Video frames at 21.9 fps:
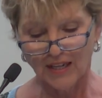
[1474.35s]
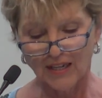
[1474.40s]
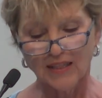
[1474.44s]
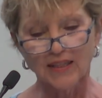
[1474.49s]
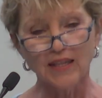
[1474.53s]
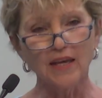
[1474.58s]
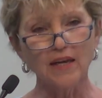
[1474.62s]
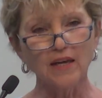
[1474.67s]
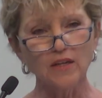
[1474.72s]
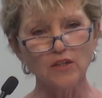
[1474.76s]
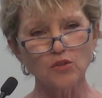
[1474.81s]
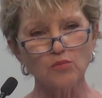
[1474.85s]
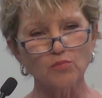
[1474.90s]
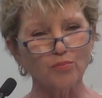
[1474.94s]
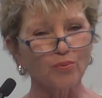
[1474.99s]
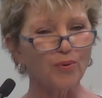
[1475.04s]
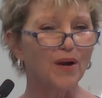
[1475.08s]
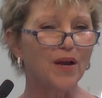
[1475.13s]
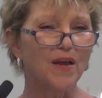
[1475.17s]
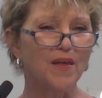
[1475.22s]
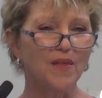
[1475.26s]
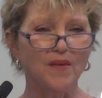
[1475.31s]
Let us
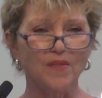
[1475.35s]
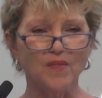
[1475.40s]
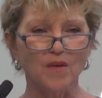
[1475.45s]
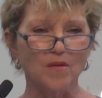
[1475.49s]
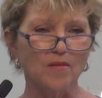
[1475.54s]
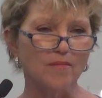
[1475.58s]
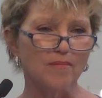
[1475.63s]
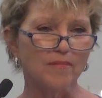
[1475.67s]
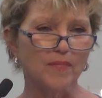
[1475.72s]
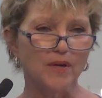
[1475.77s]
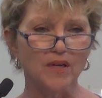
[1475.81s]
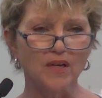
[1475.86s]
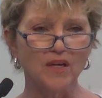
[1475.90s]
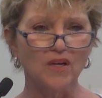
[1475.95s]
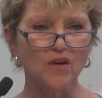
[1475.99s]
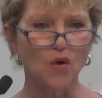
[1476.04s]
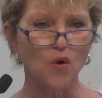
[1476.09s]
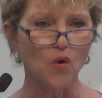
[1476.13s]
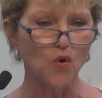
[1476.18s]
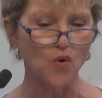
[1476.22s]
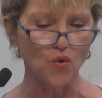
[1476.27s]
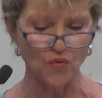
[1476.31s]
pray that the money
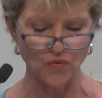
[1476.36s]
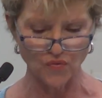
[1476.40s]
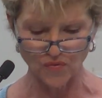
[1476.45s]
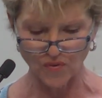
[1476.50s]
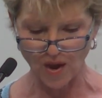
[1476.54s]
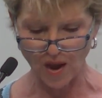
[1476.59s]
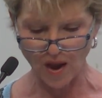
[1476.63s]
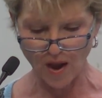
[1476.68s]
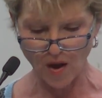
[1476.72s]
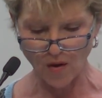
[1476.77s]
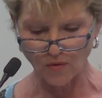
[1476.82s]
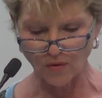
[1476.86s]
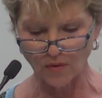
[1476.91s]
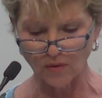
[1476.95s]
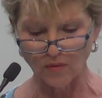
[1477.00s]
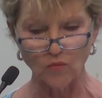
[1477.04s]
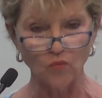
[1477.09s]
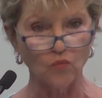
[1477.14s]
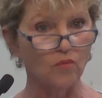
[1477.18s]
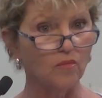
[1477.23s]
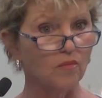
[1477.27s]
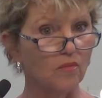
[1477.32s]
holds out.
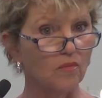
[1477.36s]
And,